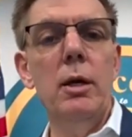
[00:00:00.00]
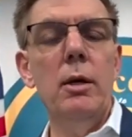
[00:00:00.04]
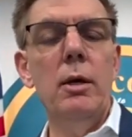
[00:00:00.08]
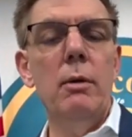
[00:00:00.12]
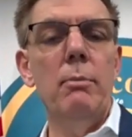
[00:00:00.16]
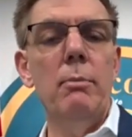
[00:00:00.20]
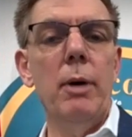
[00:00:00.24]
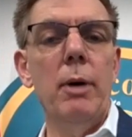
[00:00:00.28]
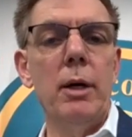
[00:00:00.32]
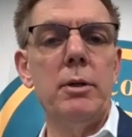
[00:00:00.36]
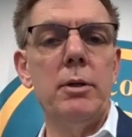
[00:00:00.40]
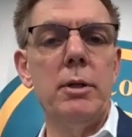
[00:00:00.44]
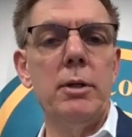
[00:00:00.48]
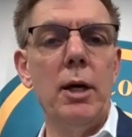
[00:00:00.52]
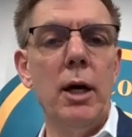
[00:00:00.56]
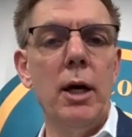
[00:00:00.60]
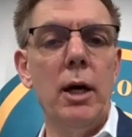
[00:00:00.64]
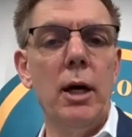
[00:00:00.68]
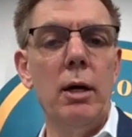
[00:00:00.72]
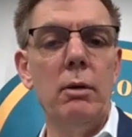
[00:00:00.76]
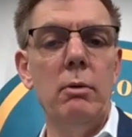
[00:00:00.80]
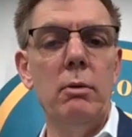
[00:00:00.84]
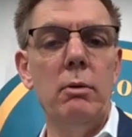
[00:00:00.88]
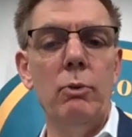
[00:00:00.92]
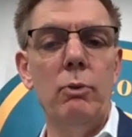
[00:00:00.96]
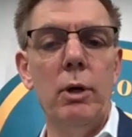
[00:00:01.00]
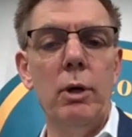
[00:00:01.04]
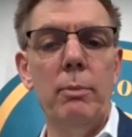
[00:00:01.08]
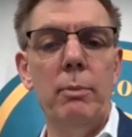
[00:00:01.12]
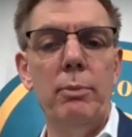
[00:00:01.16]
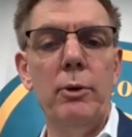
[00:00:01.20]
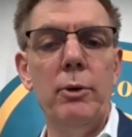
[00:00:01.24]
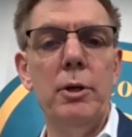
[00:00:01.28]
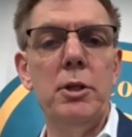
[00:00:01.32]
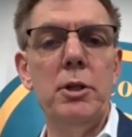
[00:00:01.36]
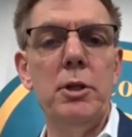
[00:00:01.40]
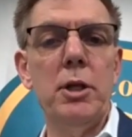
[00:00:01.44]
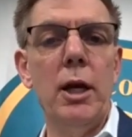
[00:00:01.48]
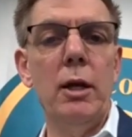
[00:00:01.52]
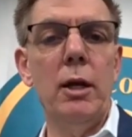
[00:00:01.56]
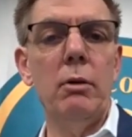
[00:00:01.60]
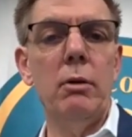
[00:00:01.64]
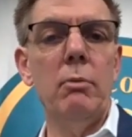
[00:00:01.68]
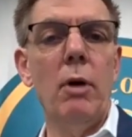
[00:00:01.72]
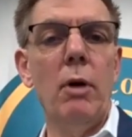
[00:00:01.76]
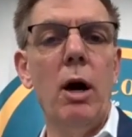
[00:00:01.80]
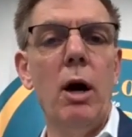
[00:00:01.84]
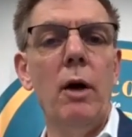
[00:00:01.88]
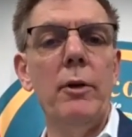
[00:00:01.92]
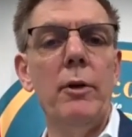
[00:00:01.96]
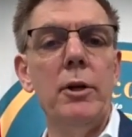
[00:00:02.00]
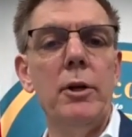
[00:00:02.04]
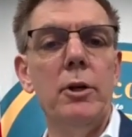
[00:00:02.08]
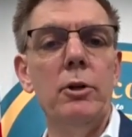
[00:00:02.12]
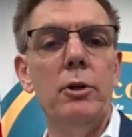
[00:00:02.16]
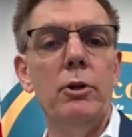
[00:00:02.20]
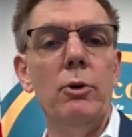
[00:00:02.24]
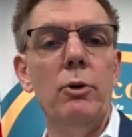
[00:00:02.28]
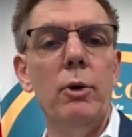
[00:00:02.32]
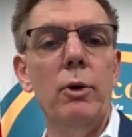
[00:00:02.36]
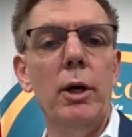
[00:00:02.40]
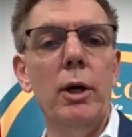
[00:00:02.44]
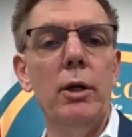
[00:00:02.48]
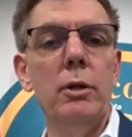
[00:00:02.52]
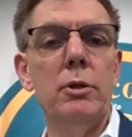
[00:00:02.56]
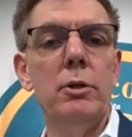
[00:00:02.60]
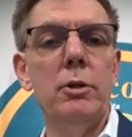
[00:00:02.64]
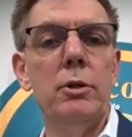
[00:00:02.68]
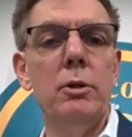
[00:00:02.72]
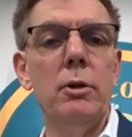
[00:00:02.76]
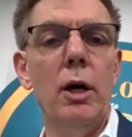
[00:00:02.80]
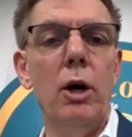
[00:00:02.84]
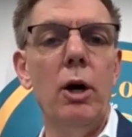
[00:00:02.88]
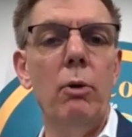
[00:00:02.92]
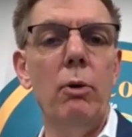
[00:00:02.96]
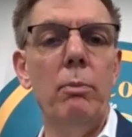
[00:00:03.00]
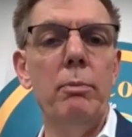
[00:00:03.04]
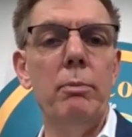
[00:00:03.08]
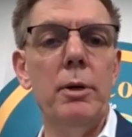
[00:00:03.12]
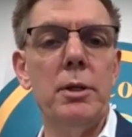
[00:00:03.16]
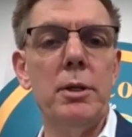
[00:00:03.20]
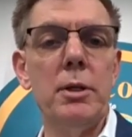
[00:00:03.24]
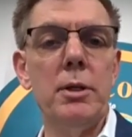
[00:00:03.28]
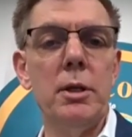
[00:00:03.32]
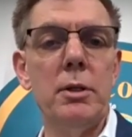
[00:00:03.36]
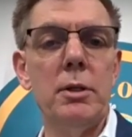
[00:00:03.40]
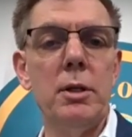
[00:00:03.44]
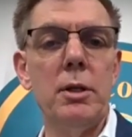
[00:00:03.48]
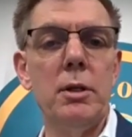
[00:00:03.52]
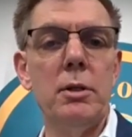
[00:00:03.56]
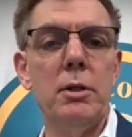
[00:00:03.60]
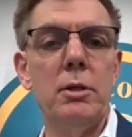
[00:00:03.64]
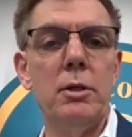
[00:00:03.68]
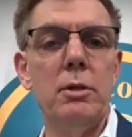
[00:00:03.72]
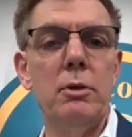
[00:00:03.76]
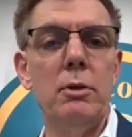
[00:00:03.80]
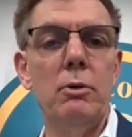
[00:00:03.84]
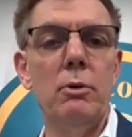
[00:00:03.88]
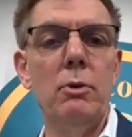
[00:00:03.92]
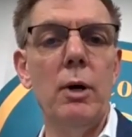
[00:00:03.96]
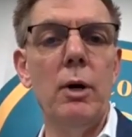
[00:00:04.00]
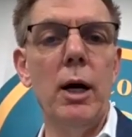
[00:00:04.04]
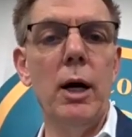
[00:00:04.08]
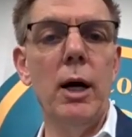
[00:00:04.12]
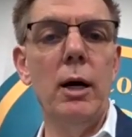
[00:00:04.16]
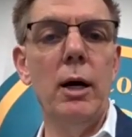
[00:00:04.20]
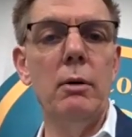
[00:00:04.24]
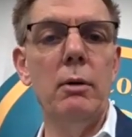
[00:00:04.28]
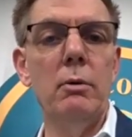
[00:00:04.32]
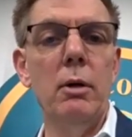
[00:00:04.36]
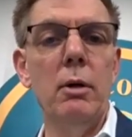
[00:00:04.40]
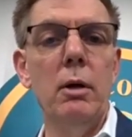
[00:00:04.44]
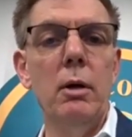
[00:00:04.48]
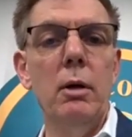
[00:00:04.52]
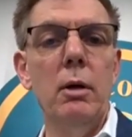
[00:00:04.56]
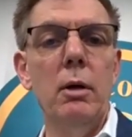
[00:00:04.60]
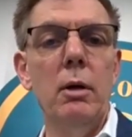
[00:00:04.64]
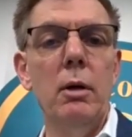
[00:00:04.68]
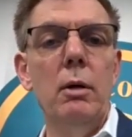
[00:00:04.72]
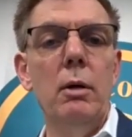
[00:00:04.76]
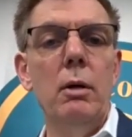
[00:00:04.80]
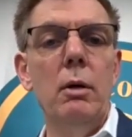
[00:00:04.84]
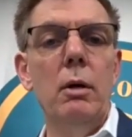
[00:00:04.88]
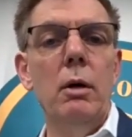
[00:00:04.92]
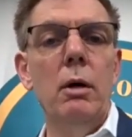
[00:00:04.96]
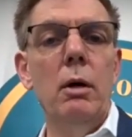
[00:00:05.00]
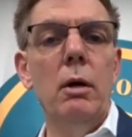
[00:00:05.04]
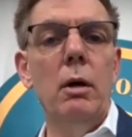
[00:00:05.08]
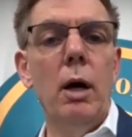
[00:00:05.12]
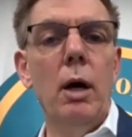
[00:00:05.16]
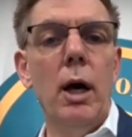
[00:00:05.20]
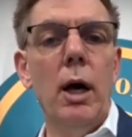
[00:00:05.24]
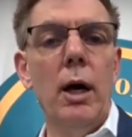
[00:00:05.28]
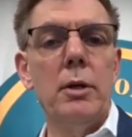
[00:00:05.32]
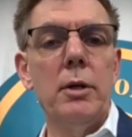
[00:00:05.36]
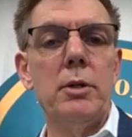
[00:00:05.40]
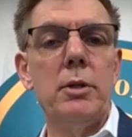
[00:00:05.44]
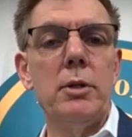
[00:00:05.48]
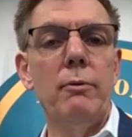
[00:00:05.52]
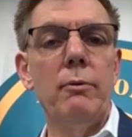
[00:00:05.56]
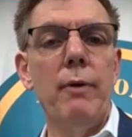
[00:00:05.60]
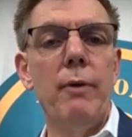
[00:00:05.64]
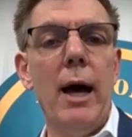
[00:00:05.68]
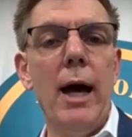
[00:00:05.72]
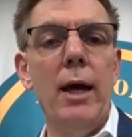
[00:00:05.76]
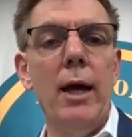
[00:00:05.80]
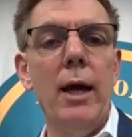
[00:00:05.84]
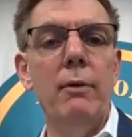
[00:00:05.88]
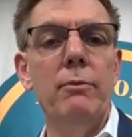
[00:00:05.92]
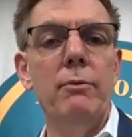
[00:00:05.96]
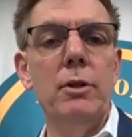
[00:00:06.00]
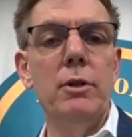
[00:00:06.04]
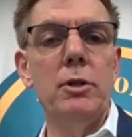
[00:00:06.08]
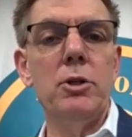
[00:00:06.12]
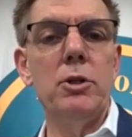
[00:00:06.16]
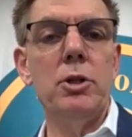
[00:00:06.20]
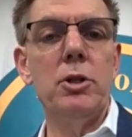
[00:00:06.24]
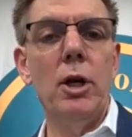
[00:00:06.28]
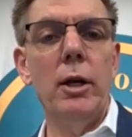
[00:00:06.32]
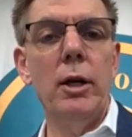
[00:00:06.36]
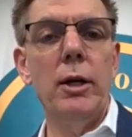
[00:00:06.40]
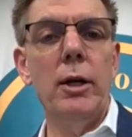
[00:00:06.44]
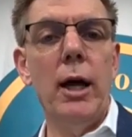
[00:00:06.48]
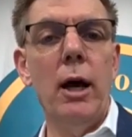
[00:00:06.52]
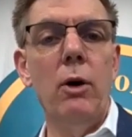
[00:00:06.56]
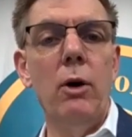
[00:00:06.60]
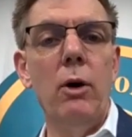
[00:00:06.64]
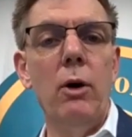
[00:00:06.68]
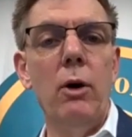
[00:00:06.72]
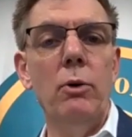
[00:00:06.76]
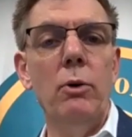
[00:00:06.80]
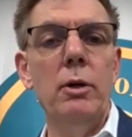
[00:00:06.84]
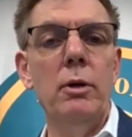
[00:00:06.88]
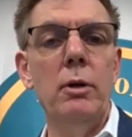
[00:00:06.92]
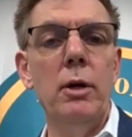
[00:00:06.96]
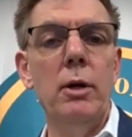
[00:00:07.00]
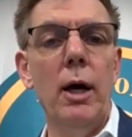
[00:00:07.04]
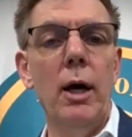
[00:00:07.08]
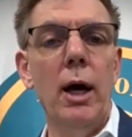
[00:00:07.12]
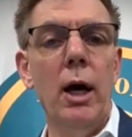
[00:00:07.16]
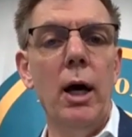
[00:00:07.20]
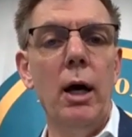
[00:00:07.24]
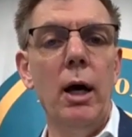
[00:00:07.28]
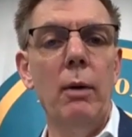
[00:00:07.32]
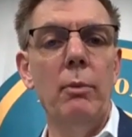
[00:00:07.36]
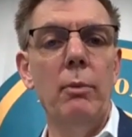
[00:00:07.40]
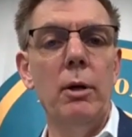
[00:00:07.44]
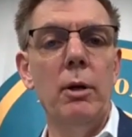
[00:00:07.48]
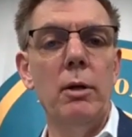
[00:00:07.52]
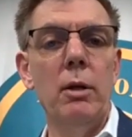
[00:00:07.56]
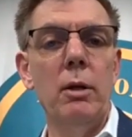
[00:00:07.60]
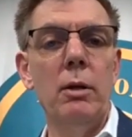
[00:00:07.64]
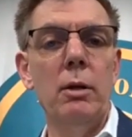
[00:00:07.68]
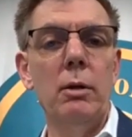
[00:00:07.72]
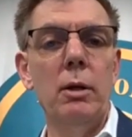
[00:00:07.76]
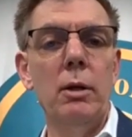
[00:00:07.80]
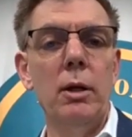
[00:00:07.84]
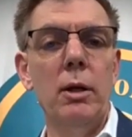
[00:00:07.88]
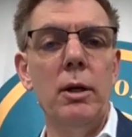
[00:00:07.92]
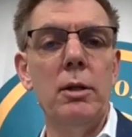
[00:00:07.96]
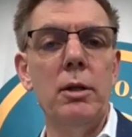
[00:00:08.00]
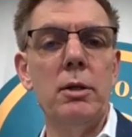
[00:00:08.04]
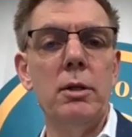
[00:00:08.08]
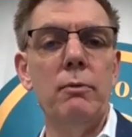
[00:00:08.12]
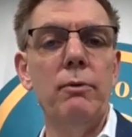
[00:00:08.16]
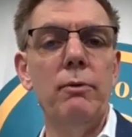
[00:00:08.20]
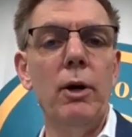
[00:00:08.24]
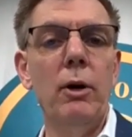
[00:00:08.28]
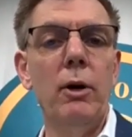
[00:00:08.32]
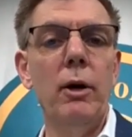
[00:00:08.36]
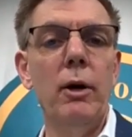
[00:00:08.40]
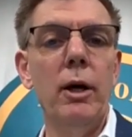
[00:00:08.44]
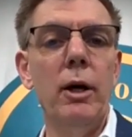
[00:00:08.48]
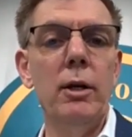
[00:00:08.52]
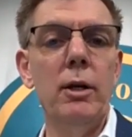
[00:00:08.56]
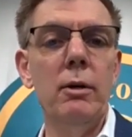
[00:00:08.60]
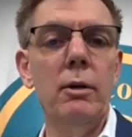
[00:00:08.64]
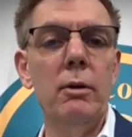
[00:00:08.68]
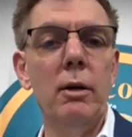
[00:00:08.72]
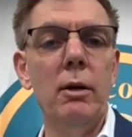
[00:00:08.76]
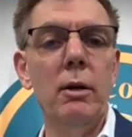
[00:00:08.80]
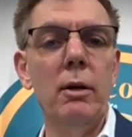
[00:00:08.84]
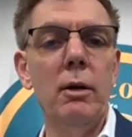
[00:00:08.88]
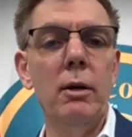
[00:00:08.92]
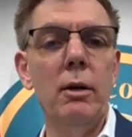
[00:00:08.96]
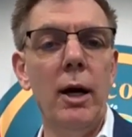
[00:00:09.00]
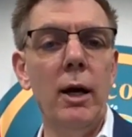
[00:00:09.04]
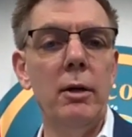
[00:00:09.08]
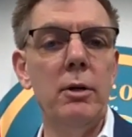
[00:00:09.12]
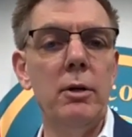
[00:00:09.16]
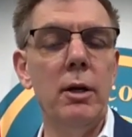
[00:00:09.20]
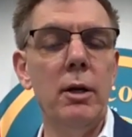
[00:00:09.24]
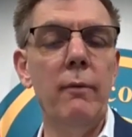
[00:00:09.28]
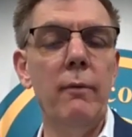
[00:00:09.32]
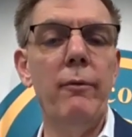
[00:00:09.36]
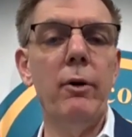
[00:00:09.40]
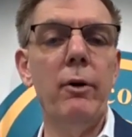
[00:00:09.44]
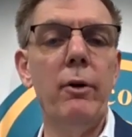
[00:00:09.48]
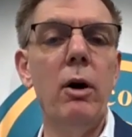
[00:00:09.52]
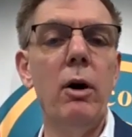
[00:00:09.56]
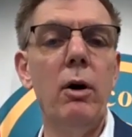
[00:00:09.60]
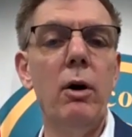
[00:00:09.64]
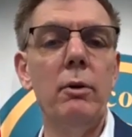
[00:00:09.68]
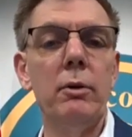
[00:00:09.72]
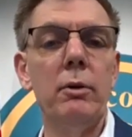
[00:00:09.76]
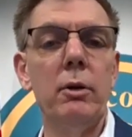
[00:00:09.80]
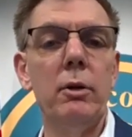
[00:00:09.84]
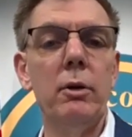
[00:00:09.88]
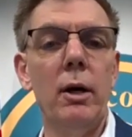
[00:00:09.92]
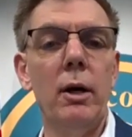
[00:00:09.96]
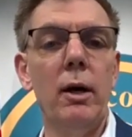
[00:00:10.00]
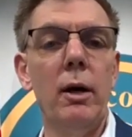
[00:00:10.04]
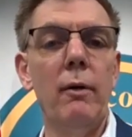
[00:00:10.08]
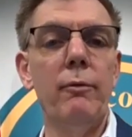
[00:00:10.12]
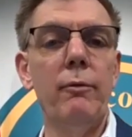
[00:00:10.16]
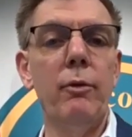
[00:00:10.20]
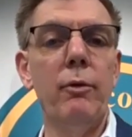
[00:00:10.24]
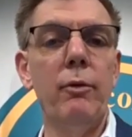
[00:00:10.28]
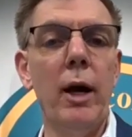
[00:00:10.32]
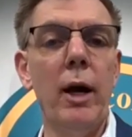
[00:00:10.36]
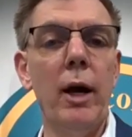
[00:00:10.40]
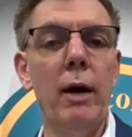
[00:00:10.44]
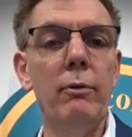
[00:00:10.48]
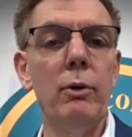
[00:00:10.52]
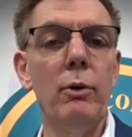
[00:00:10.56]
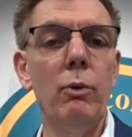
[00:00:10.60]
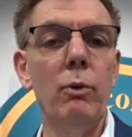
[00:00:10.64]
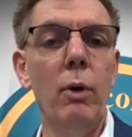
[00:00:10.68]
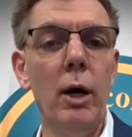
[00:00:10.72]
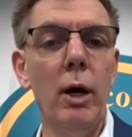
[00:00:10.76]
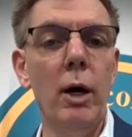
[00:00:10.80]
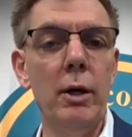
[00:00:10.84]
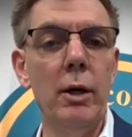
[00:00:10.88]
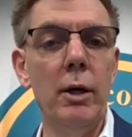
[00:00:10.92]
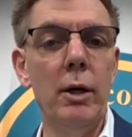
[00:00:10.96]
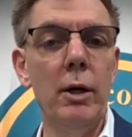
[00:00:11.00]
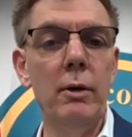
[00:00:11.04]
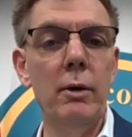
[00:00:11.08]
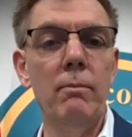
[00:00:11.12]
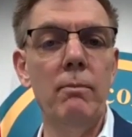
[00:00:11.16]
But we appreciate all that you're doing to help businesses to survive this shutdown. It is very difficult for everyone.